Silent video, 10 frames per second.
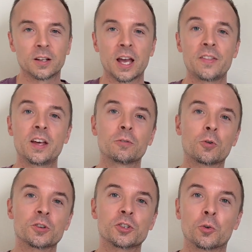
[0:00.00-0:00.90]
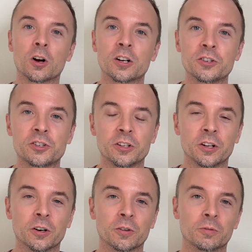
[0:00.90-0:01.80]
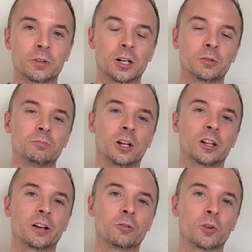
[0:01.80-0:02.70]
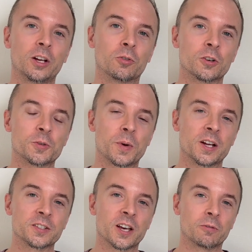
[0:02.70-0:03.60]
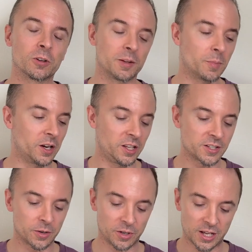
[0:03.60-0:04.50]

And then, of course, grunge. A lot of great grunge bands have really muddy sounding